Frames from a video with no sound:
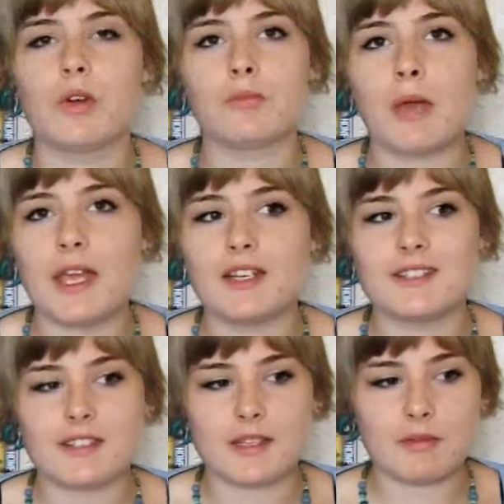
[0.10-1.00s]
When
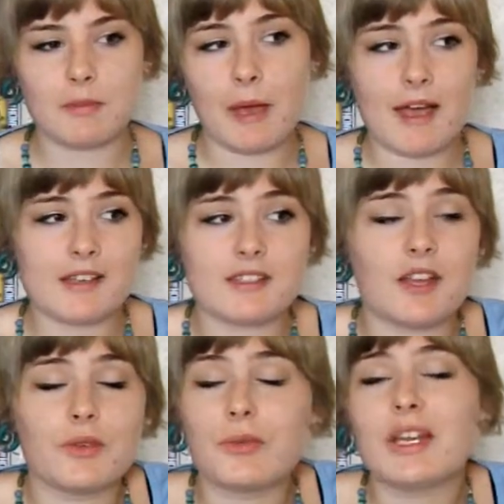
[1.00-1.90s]
Paige slips
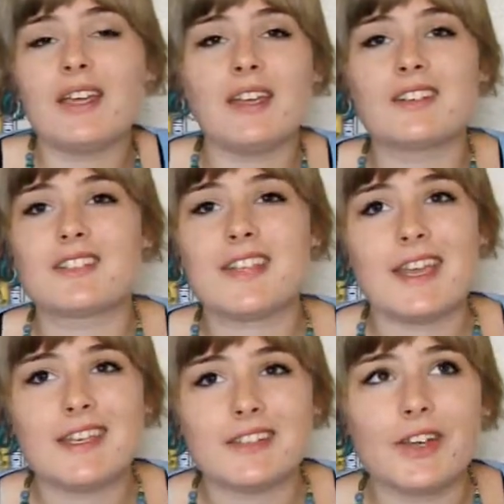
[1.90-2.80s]
past, unwilling to
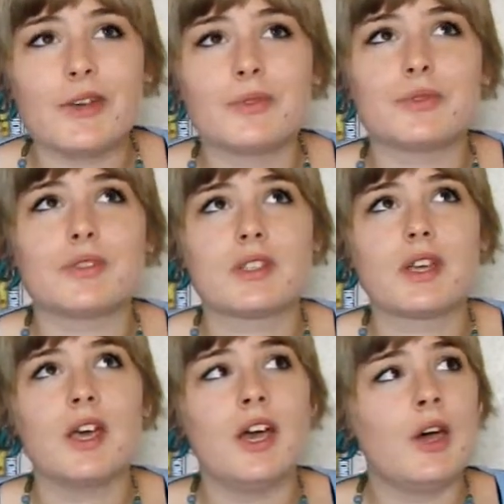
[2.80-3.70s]
take note.
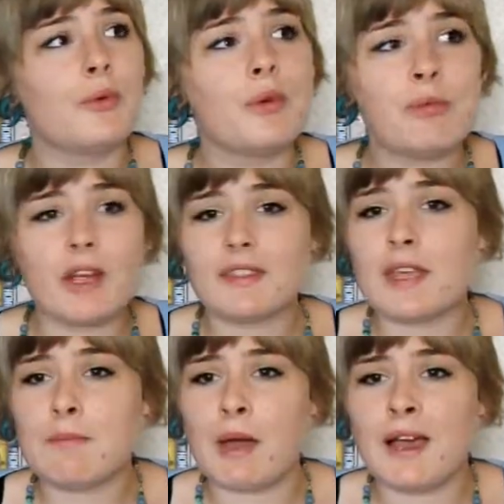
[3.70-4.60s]
We break
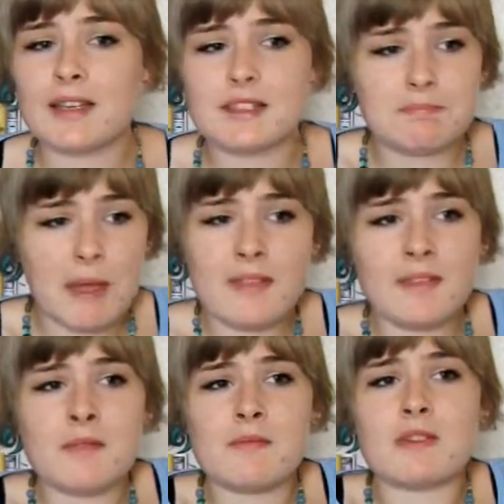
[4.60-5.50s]
their backs,
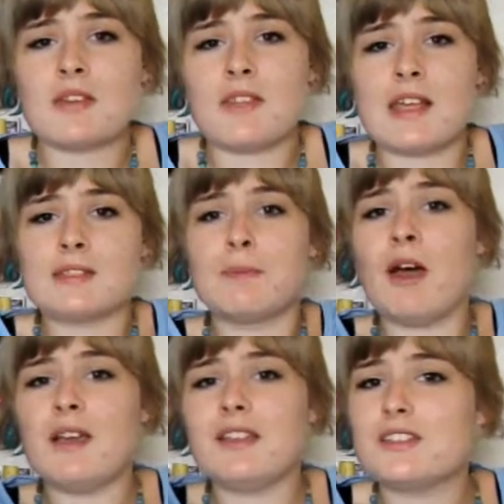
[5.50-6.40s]
bend them till their
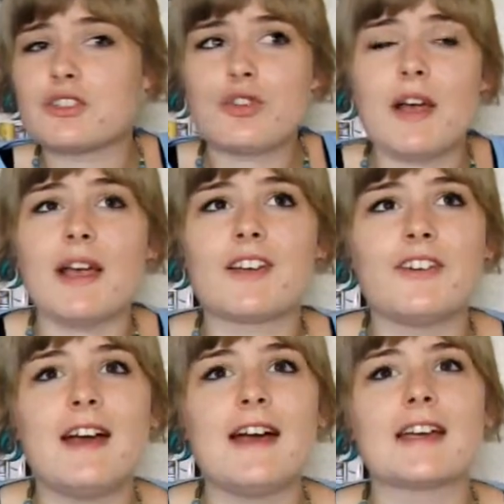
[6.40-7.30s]
spines crack,
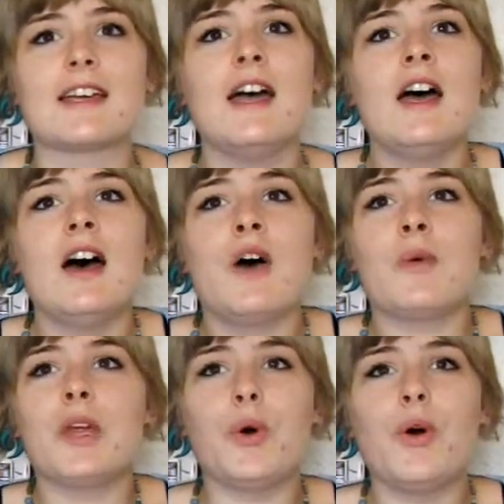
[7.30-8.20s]
crack.
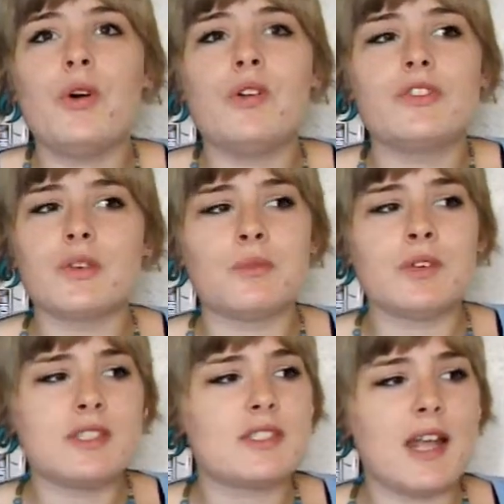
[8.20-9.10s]
We hoard them
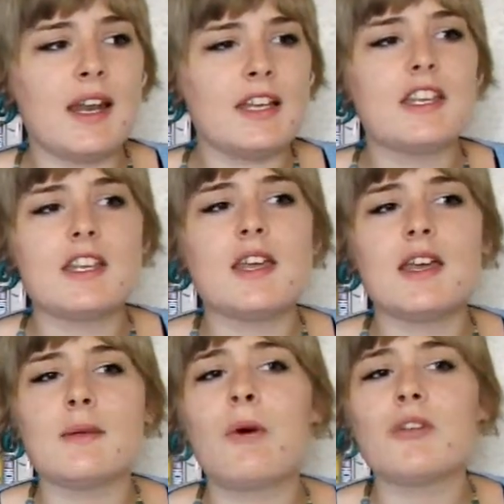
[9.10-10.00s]
one salander
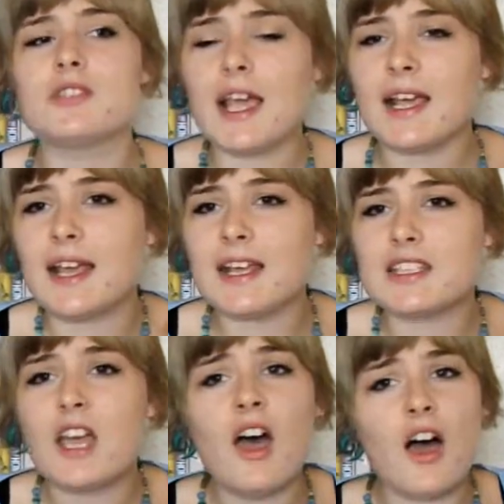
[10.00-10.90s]
year upon
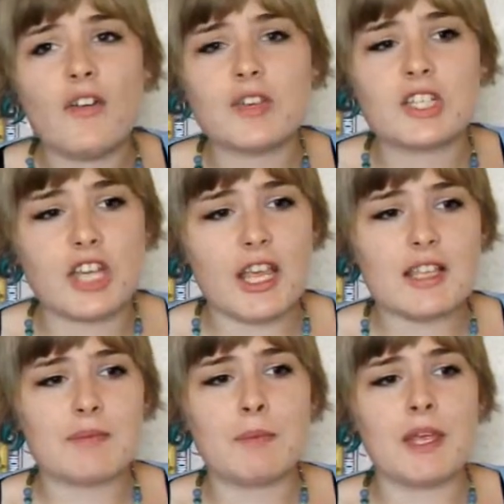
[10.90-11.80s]
decades of
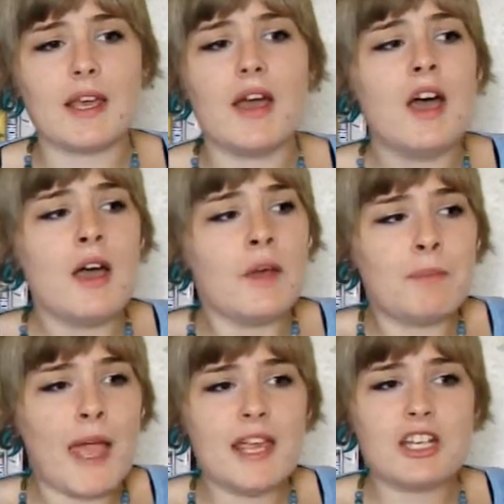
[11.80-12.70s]
Shakespeare.
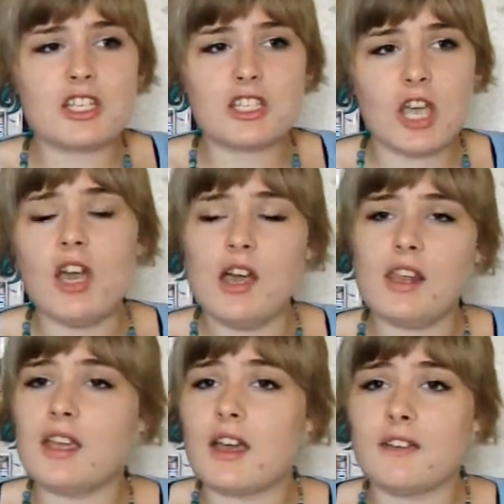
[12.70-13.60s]
Pages
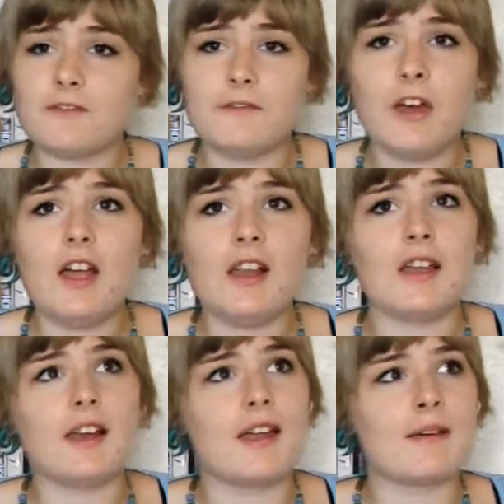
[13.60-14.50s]
curling,
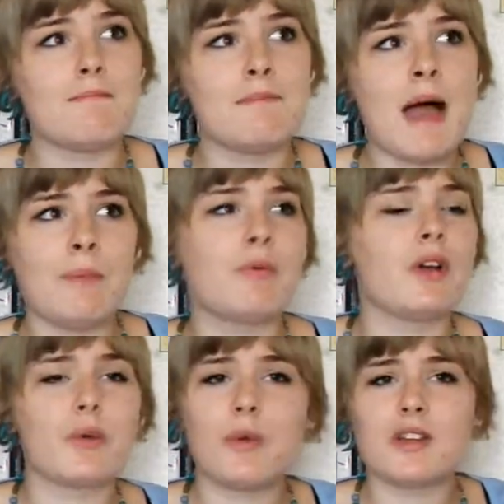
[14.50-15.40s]
unfurling like
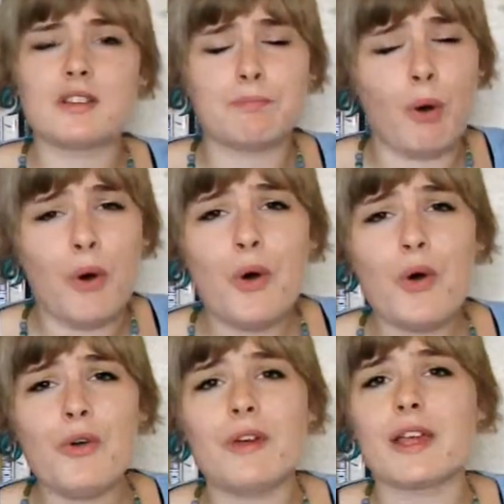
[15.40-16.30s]
mapwork, words
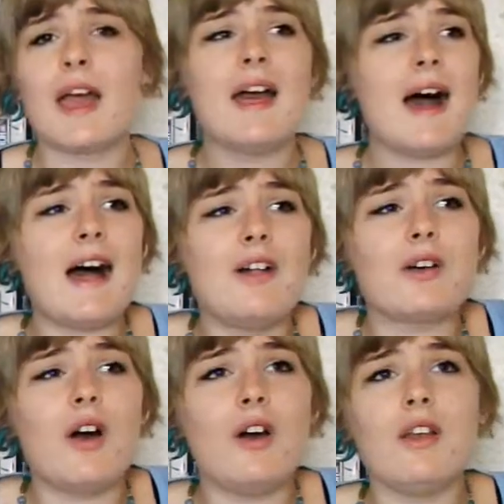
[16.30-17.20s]
pouring,
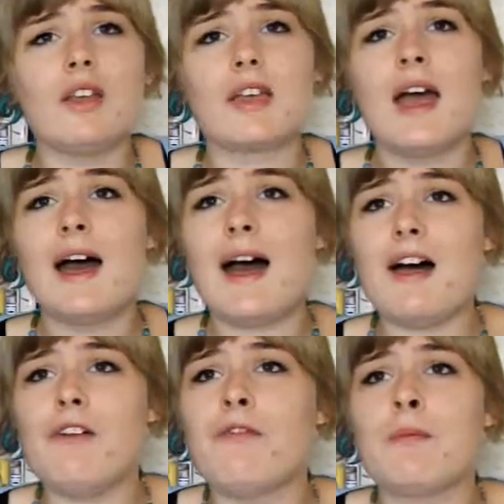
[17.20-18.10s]
alcoholic,
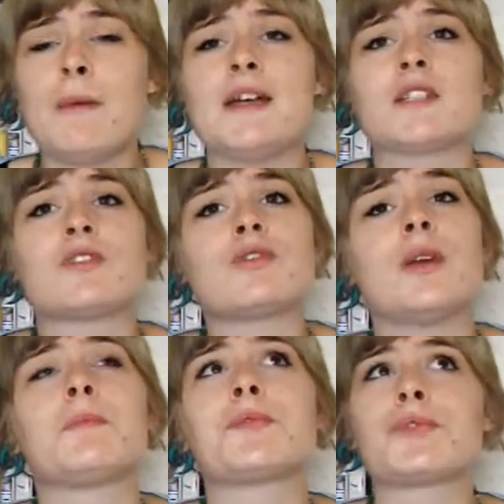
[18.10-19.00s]
alphabet
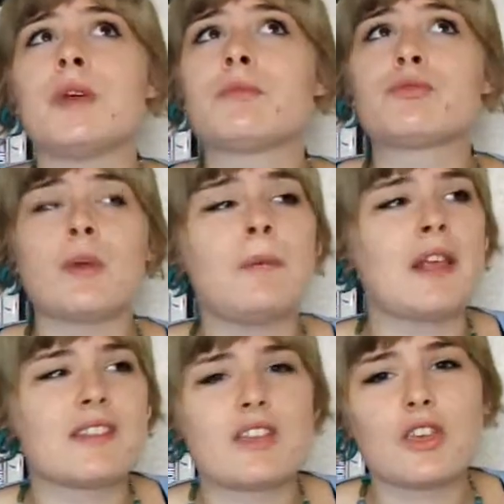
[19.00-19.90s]
drip, drip,
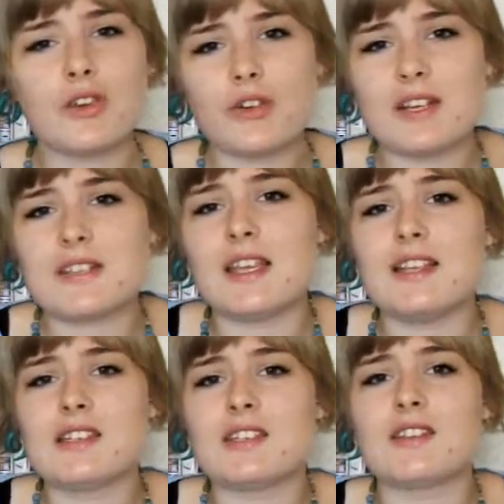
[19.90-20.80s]
dripping. It's a curious
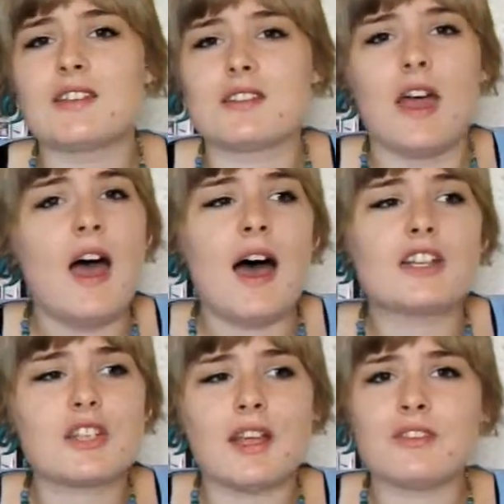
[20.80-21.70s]
incident, a
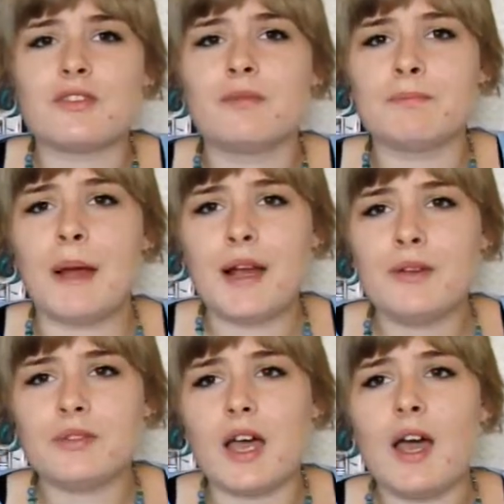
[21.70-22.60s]
tantrum
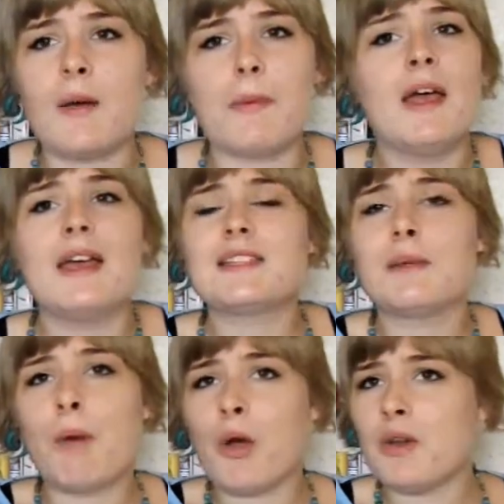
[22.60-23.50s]
bound up. It's
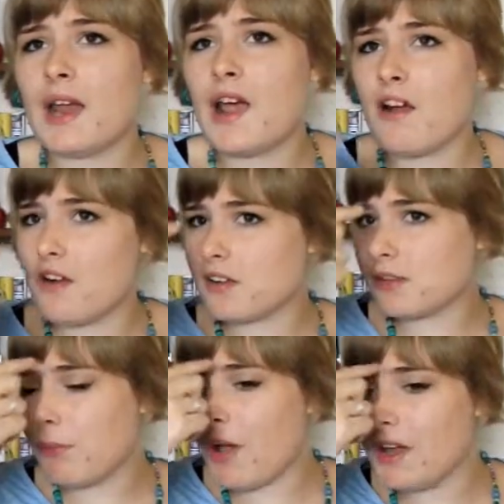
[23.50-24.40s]
a bow and arrow
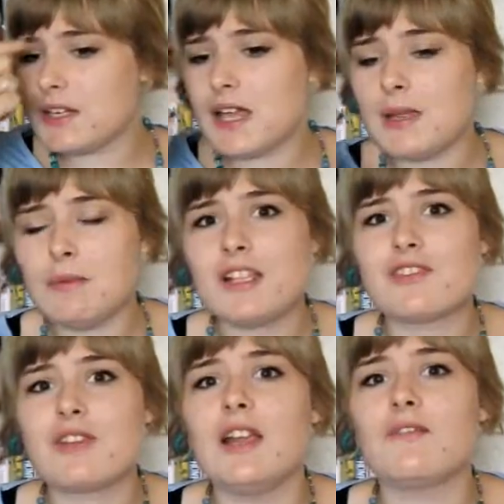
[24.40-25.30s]
spine aiming
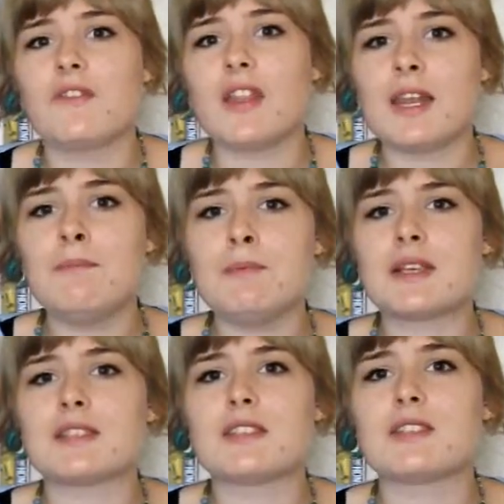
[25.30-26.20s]
straight for the
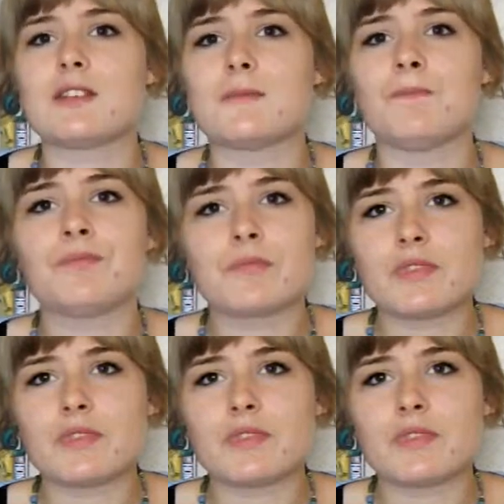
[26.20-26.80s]
limbic system.